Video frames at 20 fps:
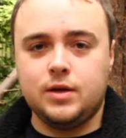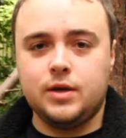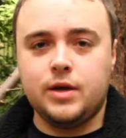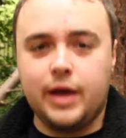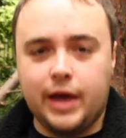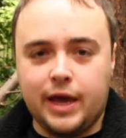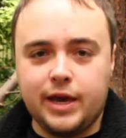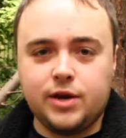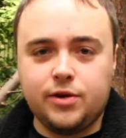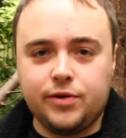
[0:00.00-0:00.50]

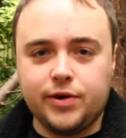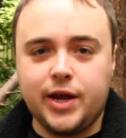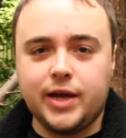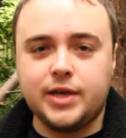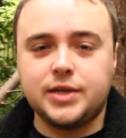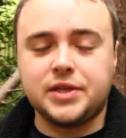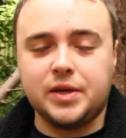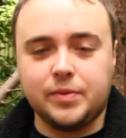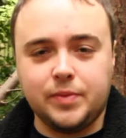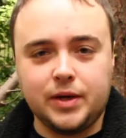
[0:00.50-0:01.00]
it
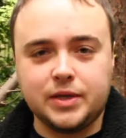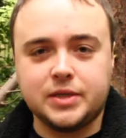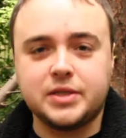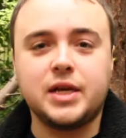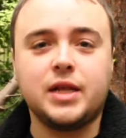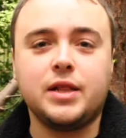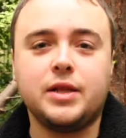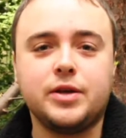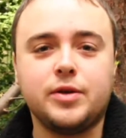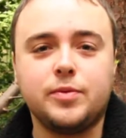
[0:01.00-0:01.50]
creates a
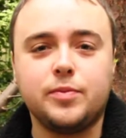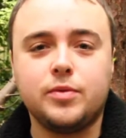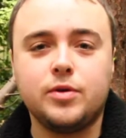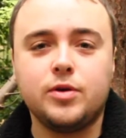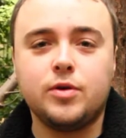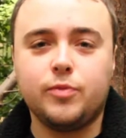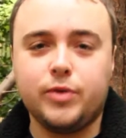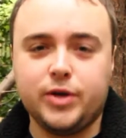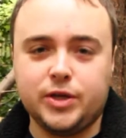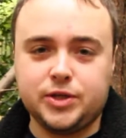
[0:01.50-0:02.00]
mycelium,
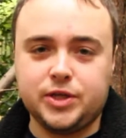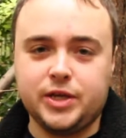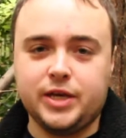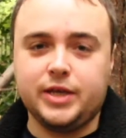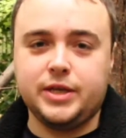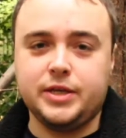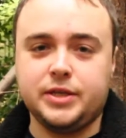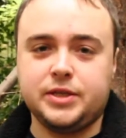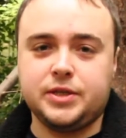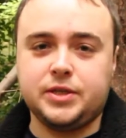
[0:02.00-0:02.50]
which
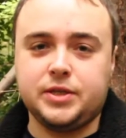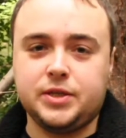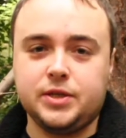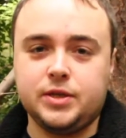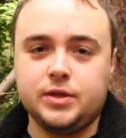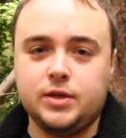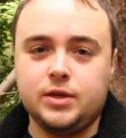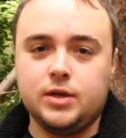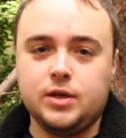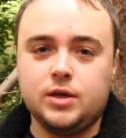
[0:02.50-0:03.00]
is
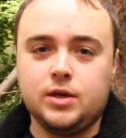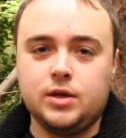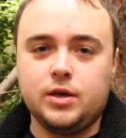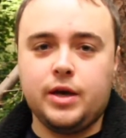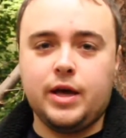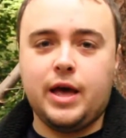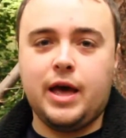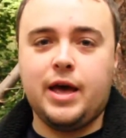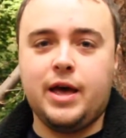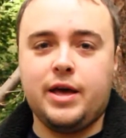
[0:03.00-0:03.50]

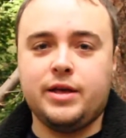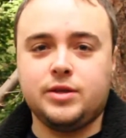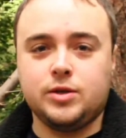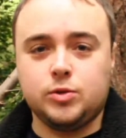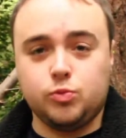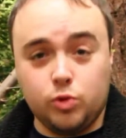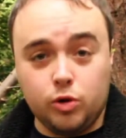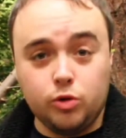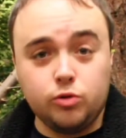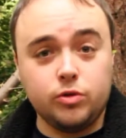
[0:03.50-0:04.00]
the
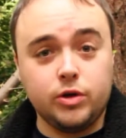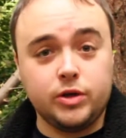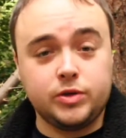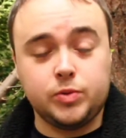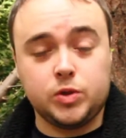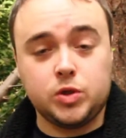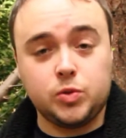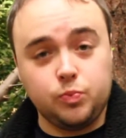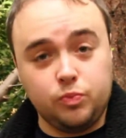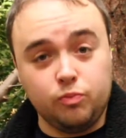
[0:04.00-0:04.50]

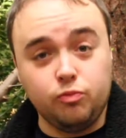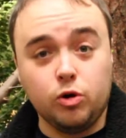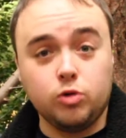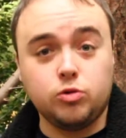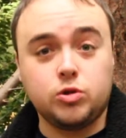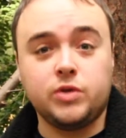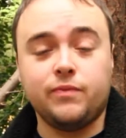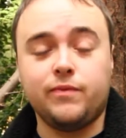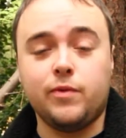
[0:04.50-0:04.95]
root of the